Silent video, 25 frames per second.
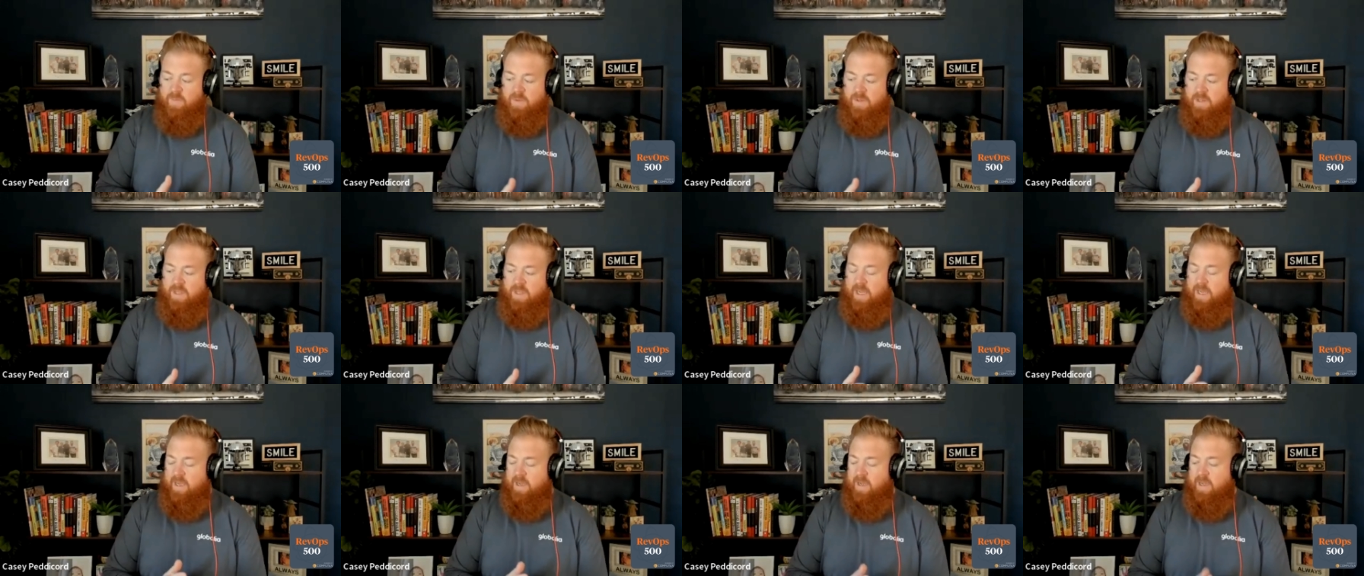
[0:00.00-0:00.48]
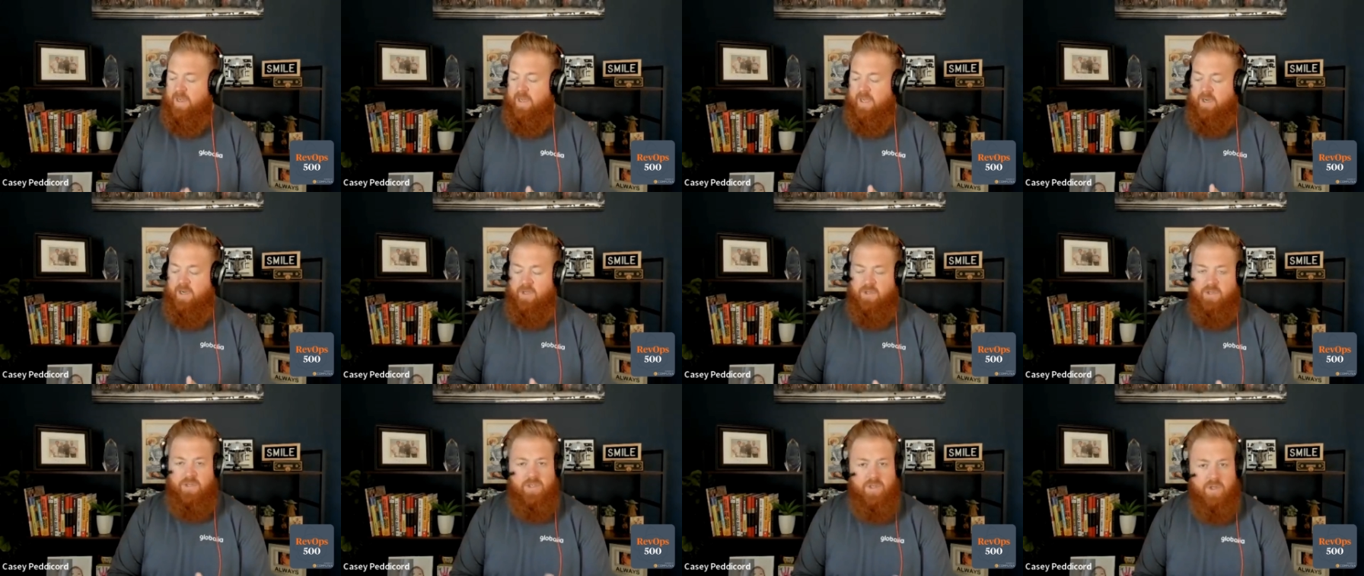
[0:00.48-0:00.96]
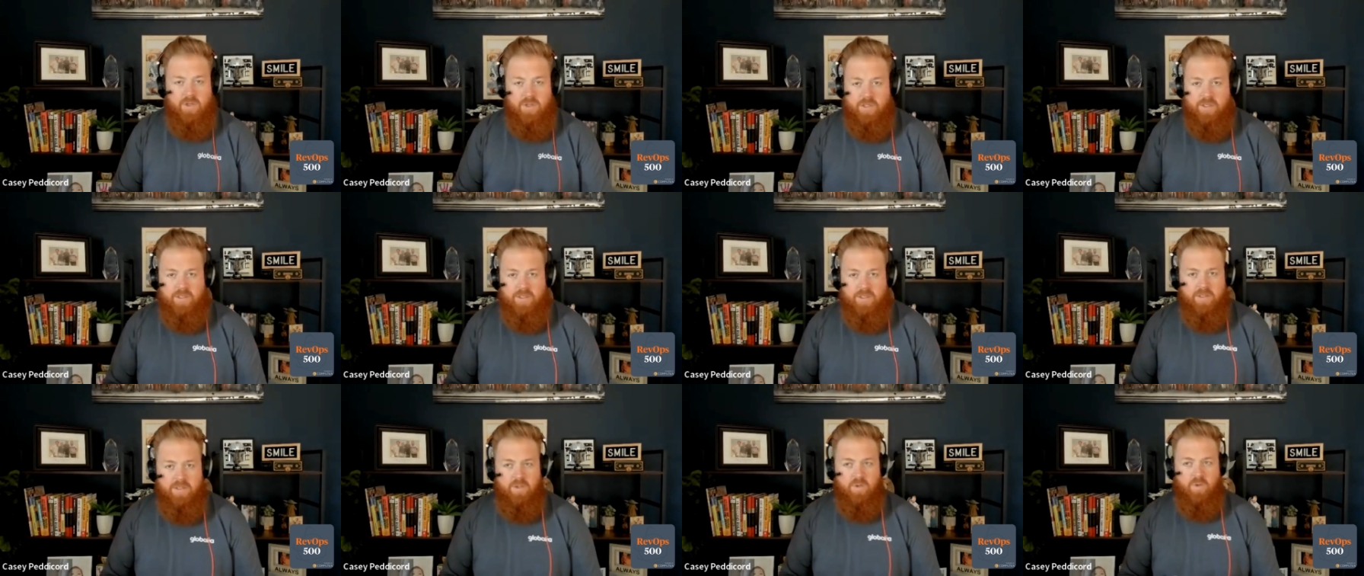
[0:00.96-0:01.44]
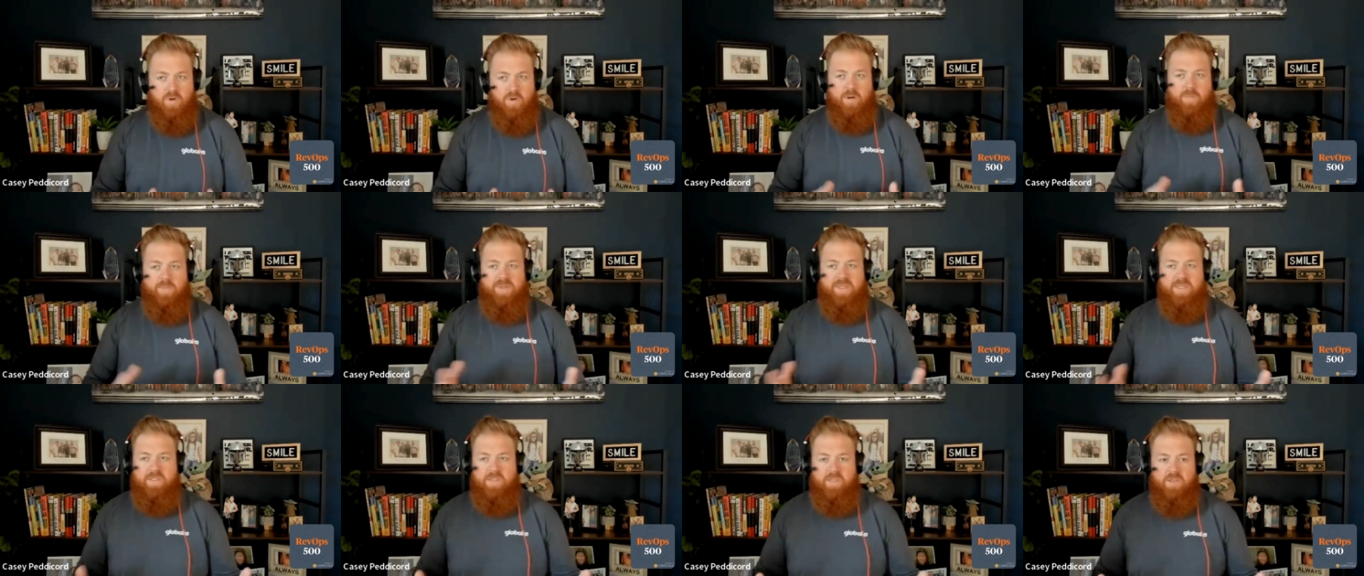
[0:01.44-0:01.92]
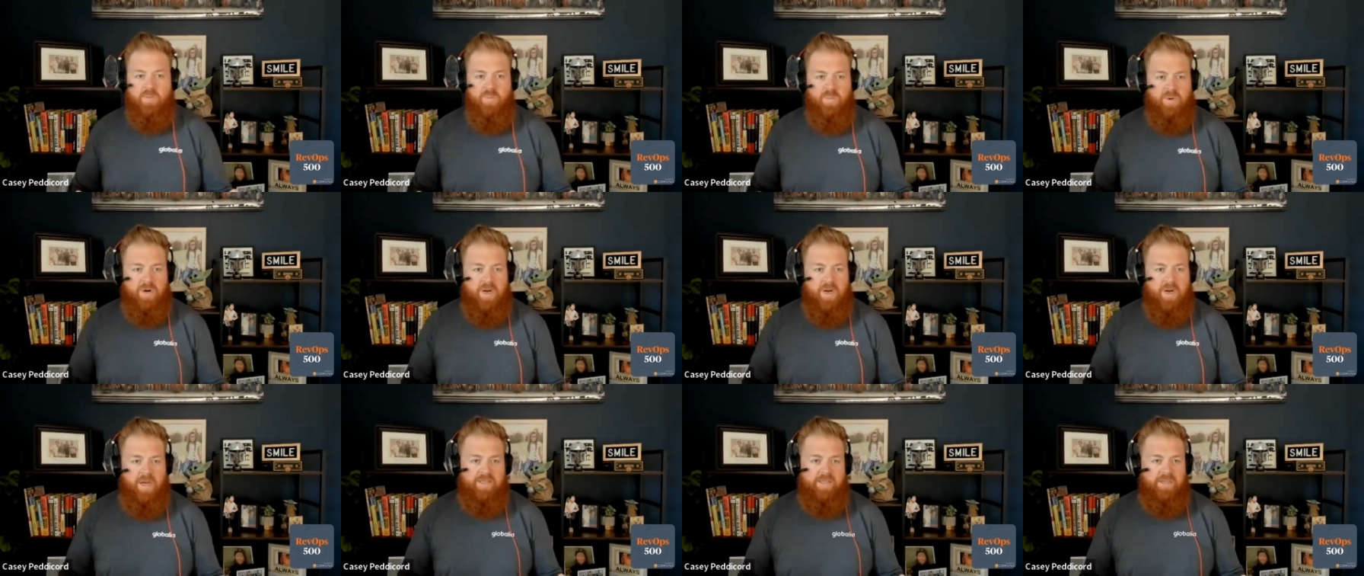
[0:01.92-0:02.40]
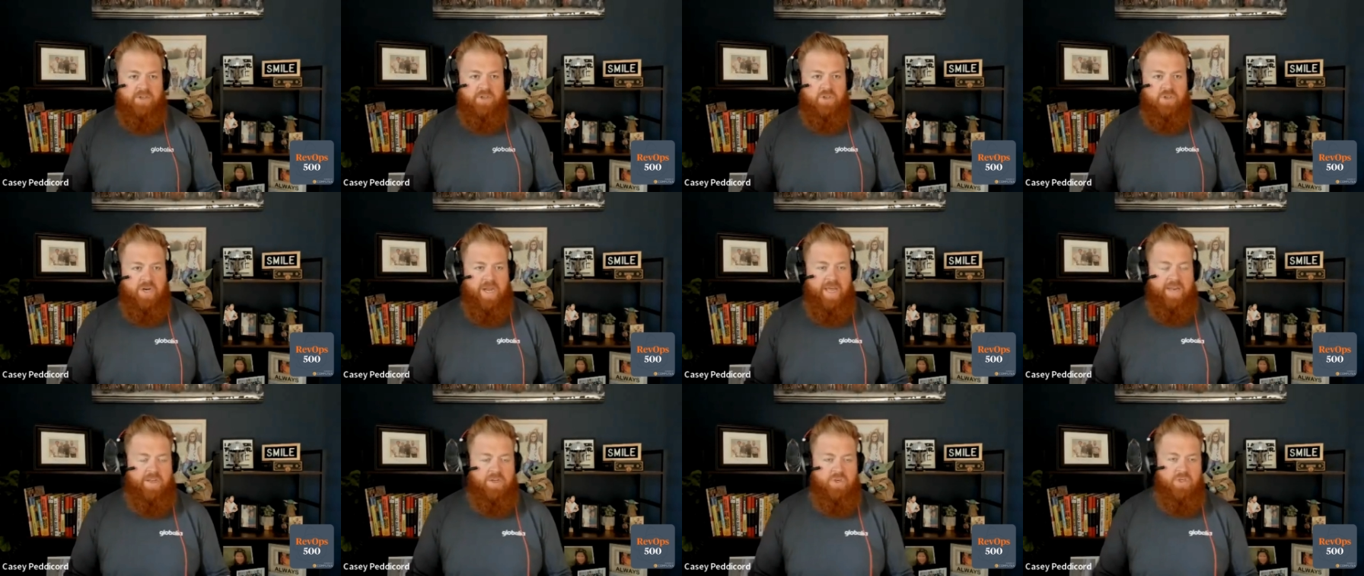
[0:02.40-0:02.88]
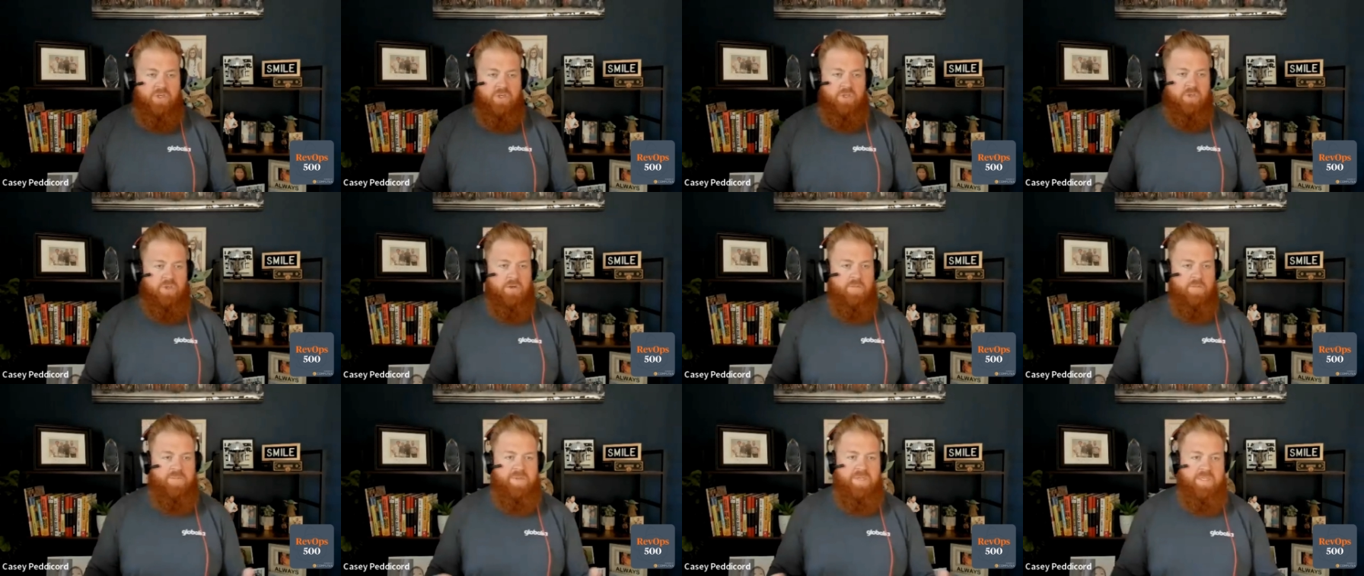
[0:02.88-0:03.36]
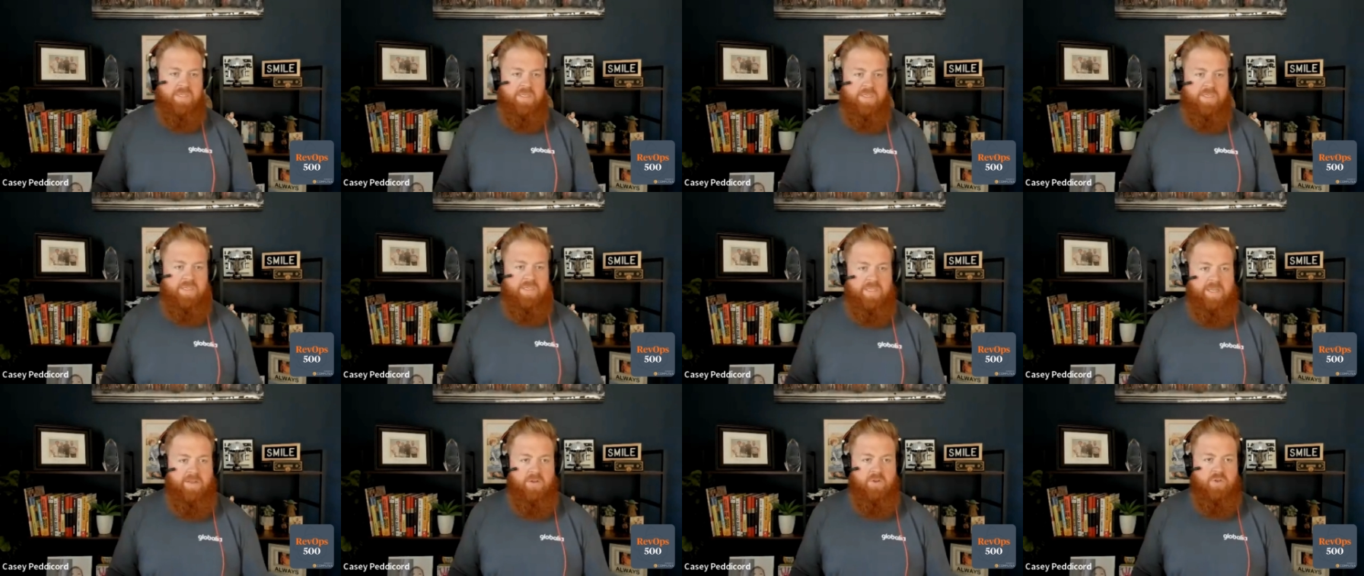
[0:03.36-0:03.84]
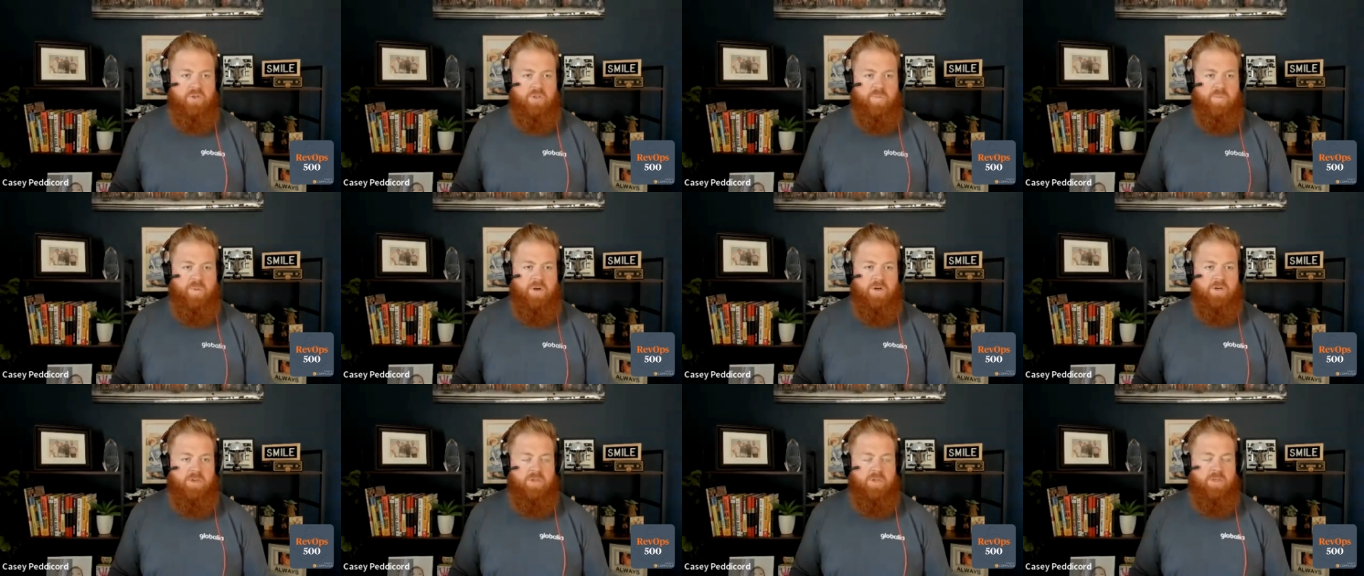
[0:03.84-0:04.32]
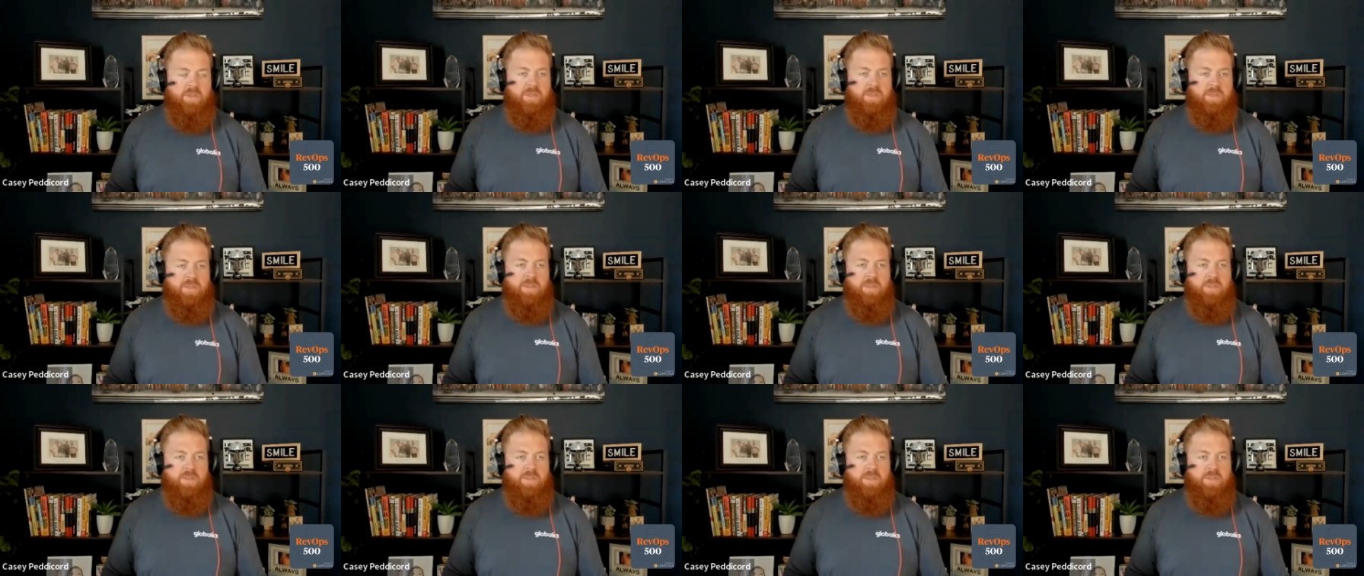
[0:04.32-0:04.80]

like a consultant or a business process strategist or a business intelligence person is